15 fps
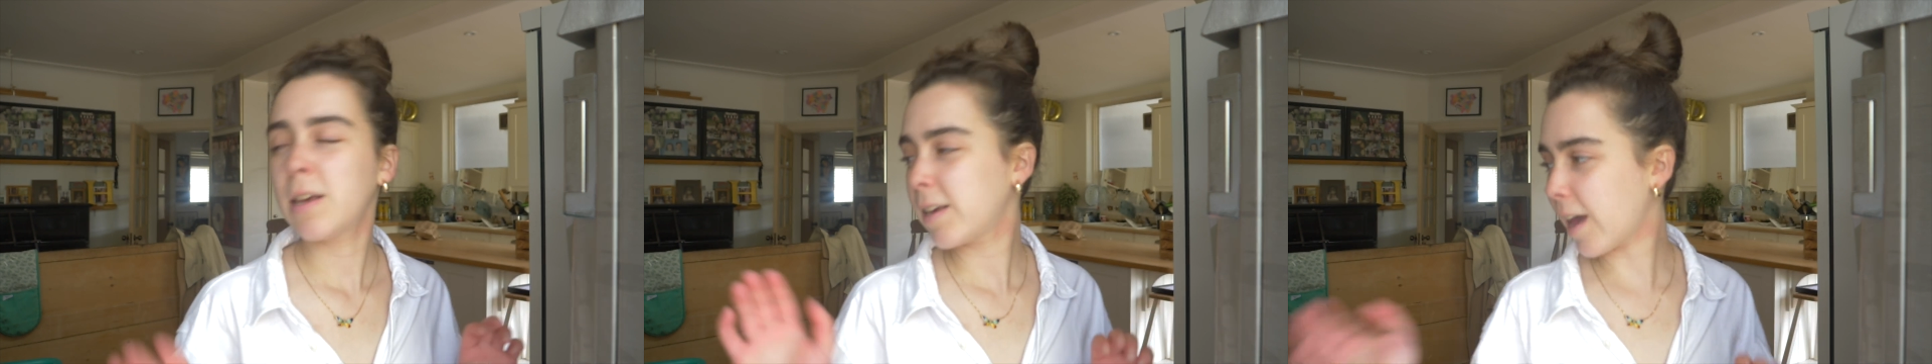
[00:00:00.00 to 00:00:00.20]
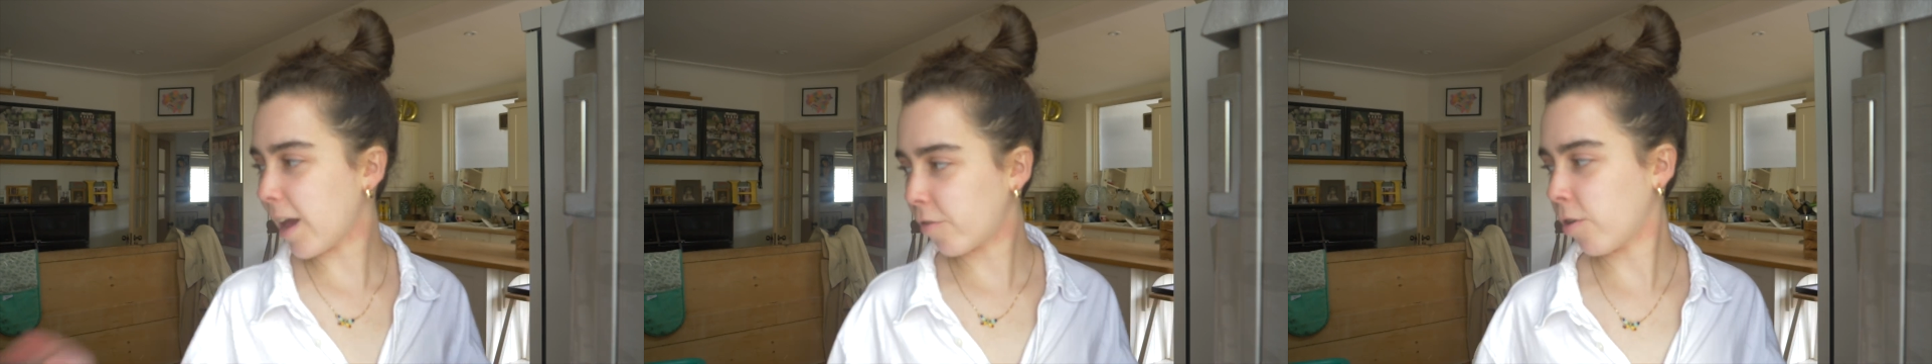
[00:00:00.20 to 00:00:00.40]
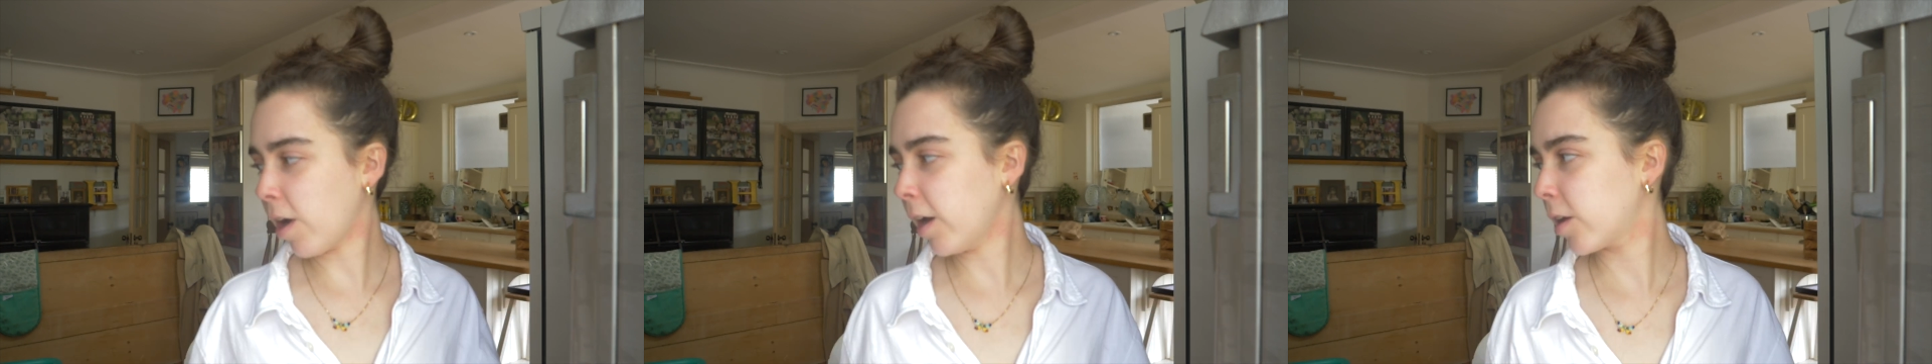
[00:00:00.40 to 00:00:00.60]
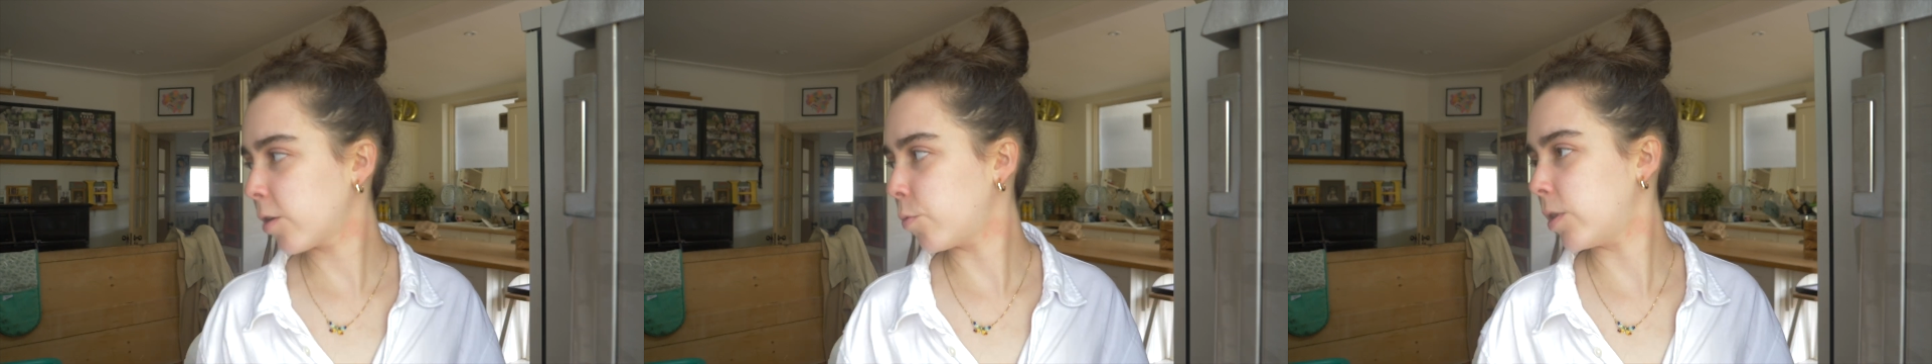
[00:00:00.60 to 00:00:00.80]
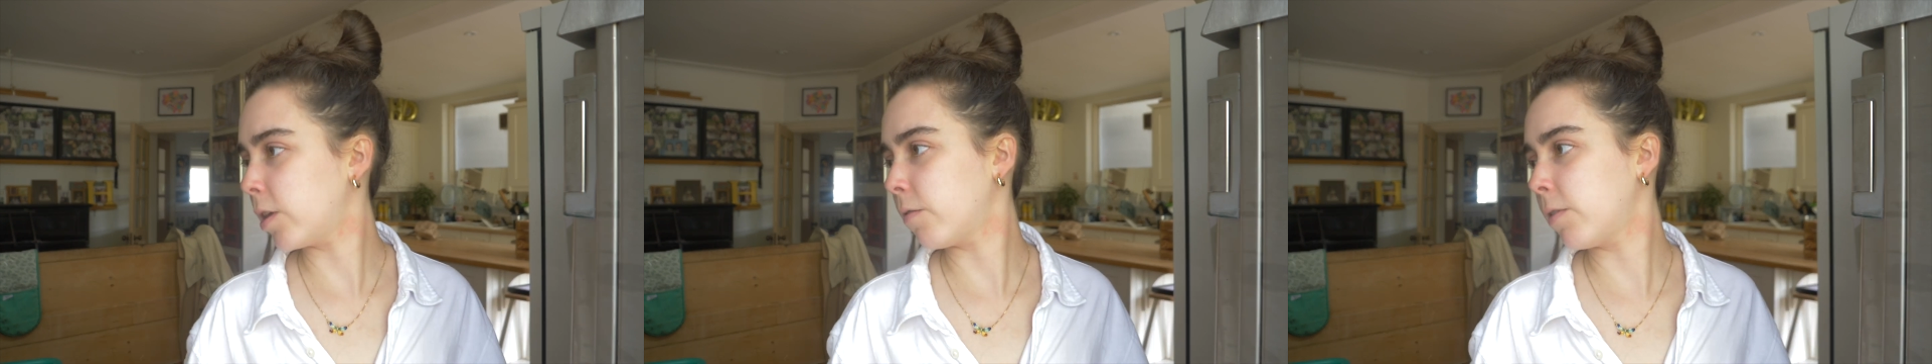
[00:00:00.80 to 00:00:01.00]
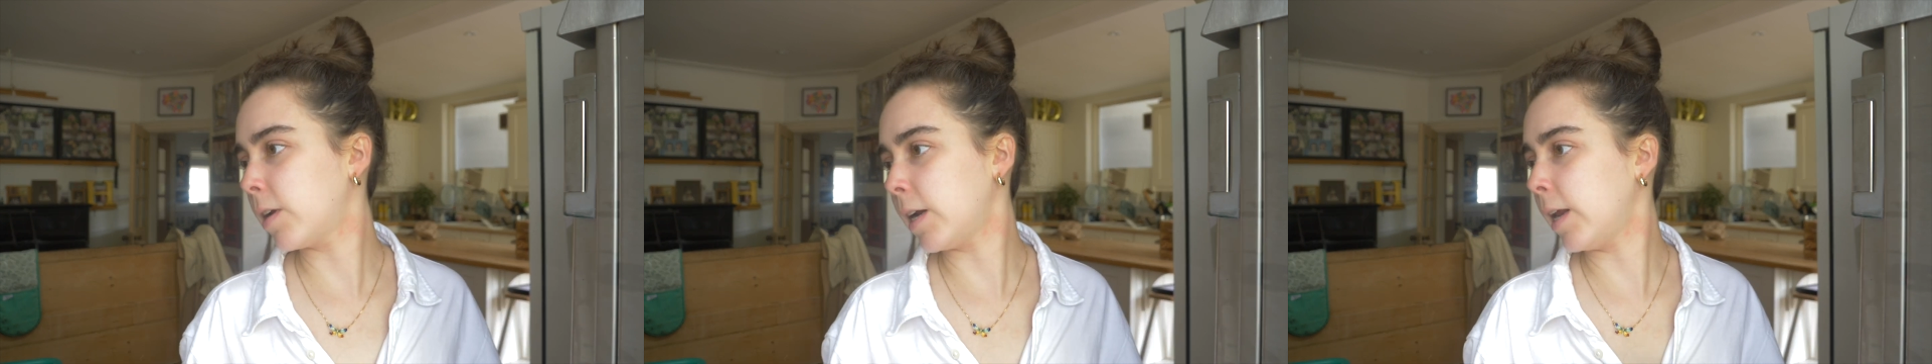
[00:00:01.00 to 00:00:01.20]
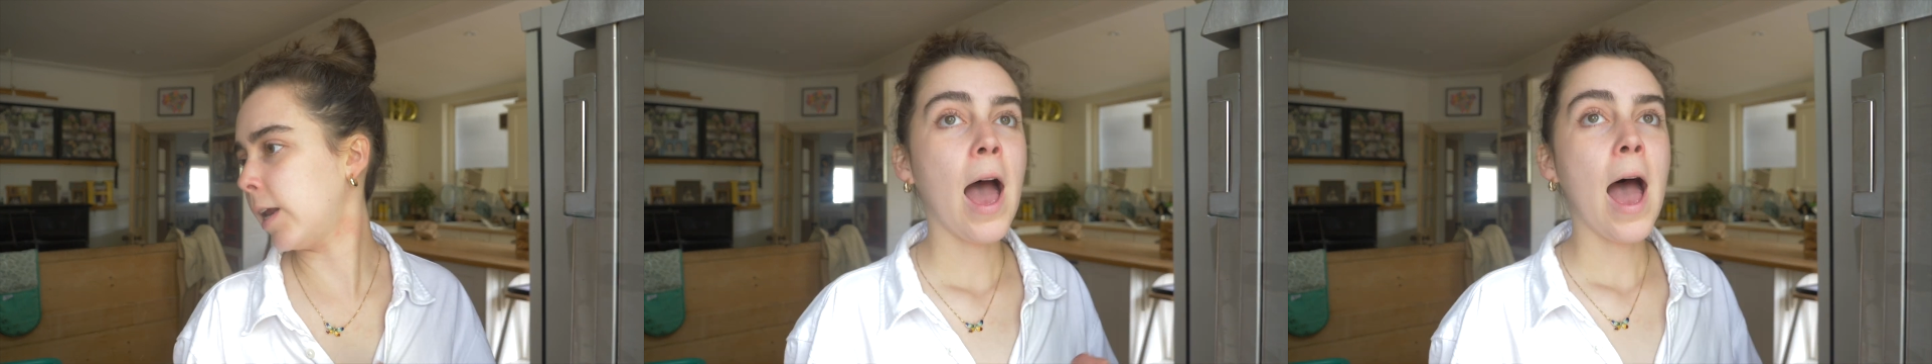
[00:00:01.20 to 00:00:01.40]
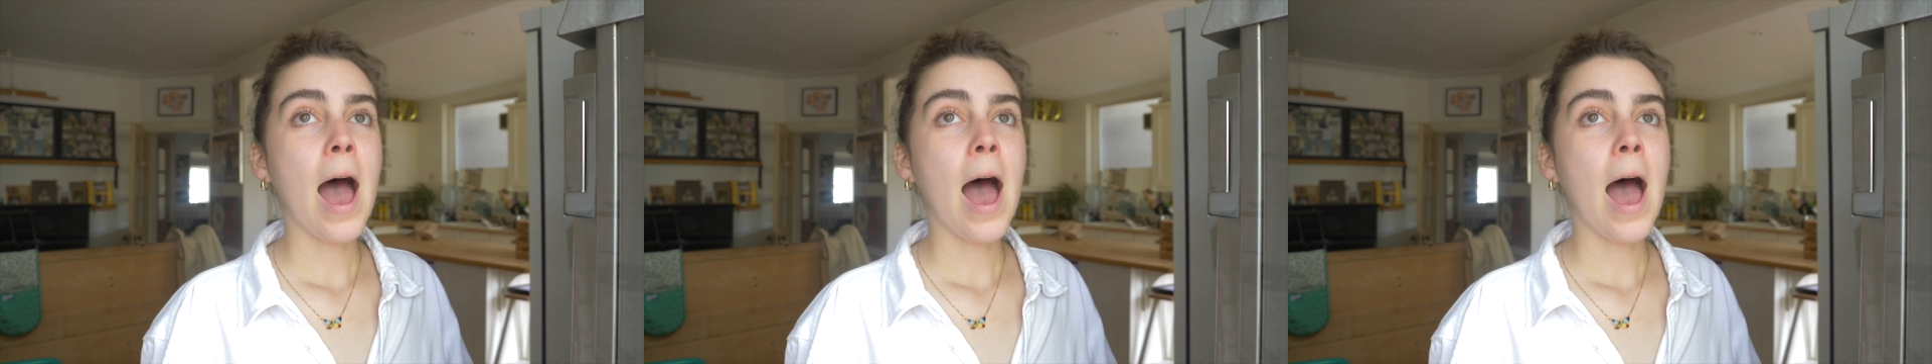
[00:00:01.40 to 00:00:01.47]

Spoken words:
get cracking with it really.